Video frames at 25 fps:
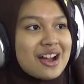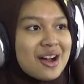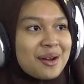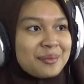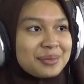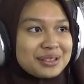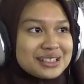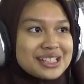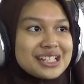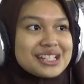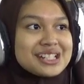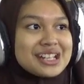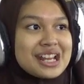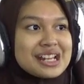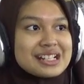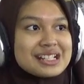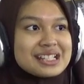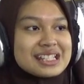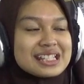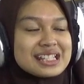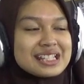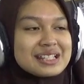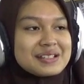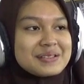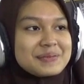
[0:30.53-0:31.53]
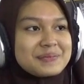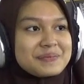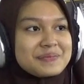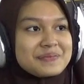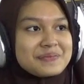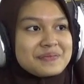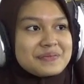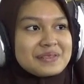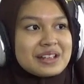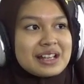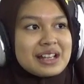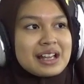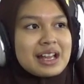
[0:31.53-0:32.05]
competitions.
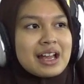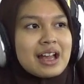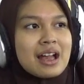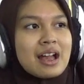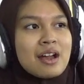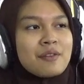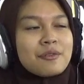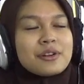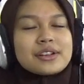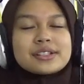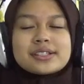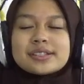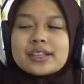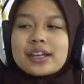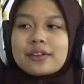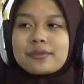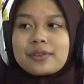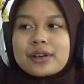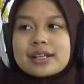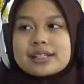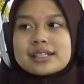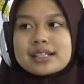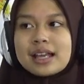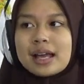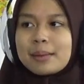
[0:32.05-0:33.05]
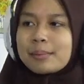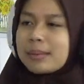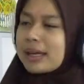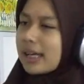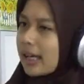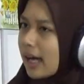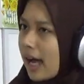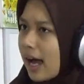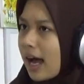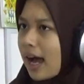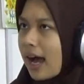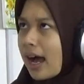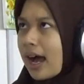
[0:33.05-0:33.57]
First thing first,
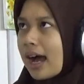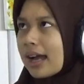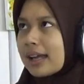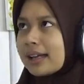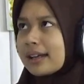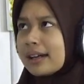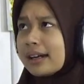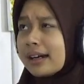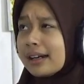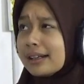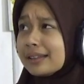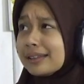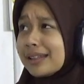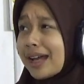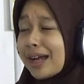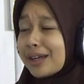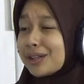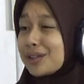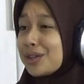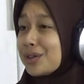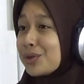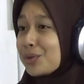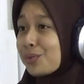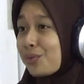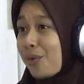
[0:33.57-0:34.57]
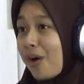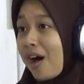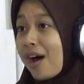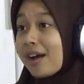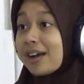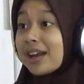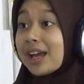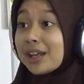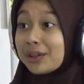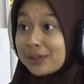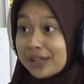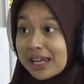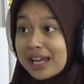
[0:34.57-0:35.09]
Mika, I heard that you
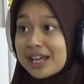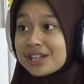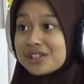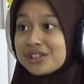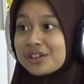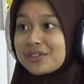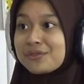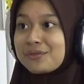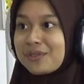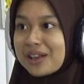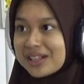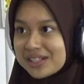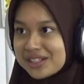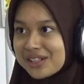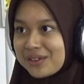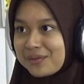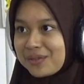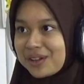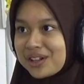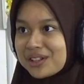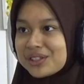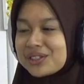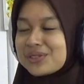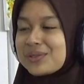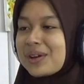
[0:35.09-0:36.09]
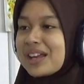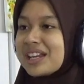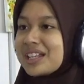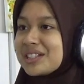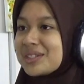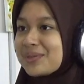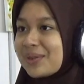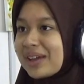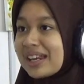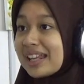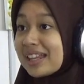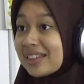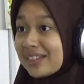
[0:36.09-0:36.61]
won Education Festival
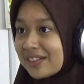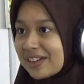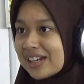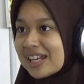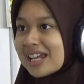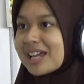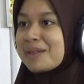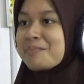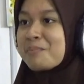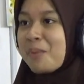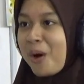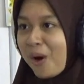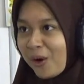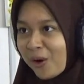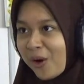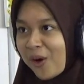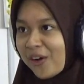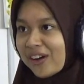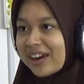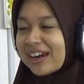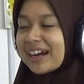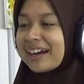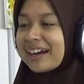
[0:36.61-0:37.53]
2023 in Bogor,